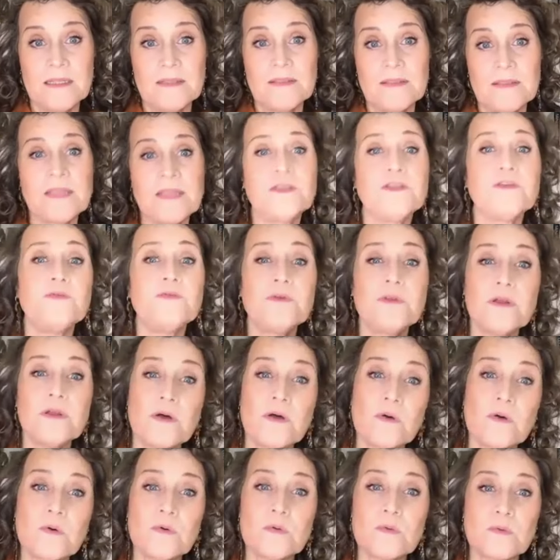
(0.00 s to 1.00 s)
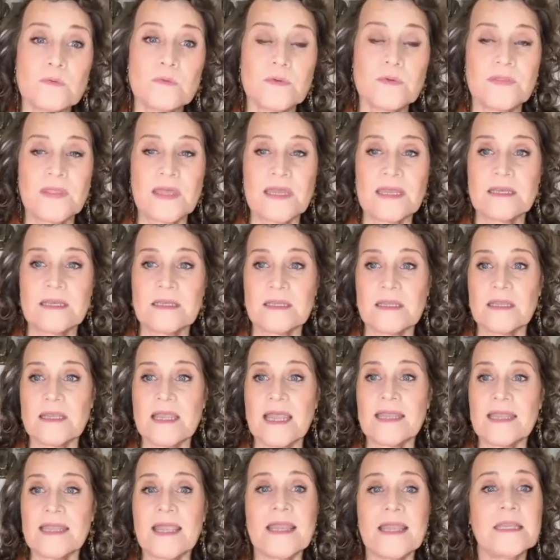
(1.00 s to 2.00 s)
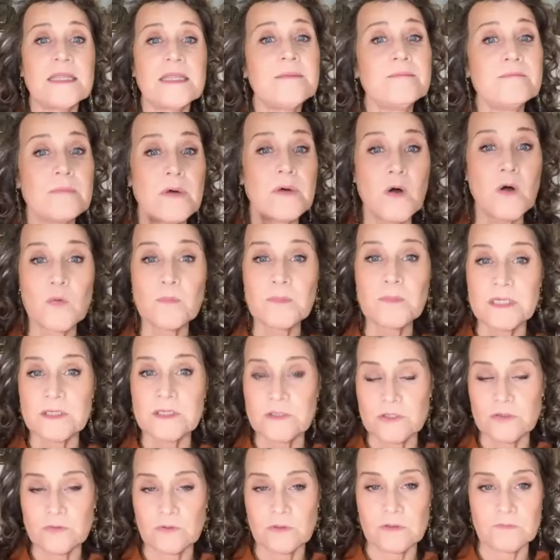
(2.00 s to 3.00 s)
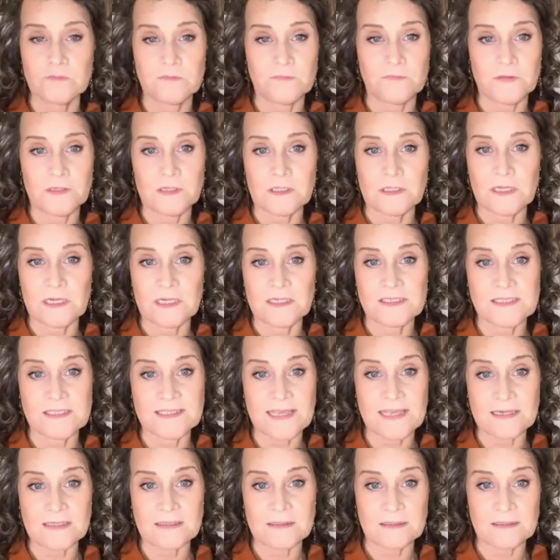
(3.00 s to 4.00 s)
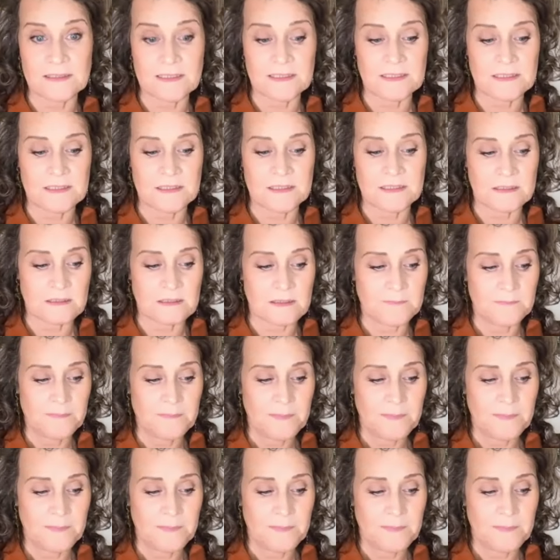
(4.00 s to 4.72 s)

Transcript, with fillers: then you know that at any moment you can feel unsettled here.